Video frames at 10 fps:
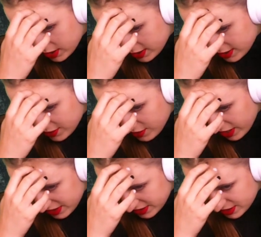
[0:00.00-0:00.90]
This song
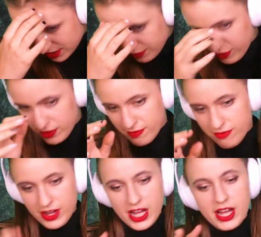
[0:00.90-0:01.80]
has a different
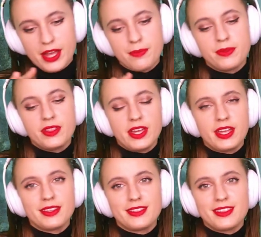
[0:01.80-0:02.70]
vibe
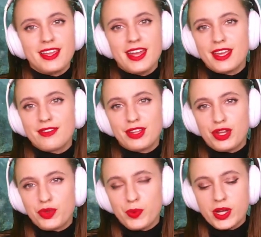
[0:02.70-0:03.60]
than any of the
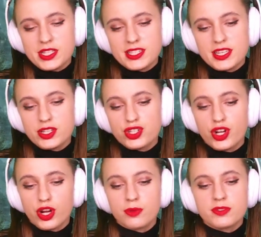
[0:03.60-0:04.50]
other ones in
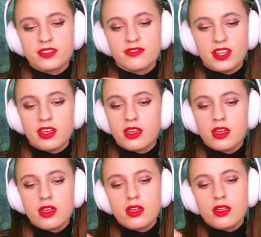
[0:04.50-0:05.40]
terms of like
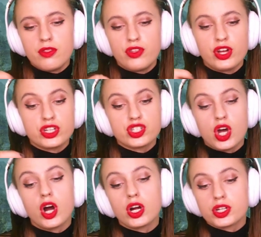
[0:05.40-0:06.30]
the
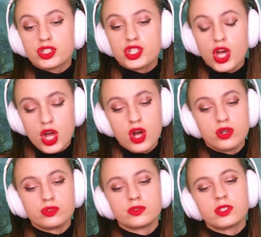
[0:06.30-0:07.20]
guitar
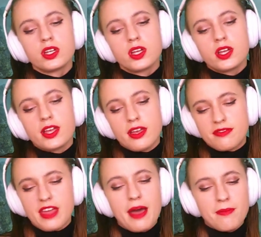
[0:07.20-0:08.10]
tone,
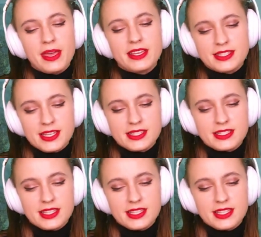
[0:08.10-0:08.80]
if that makes sense.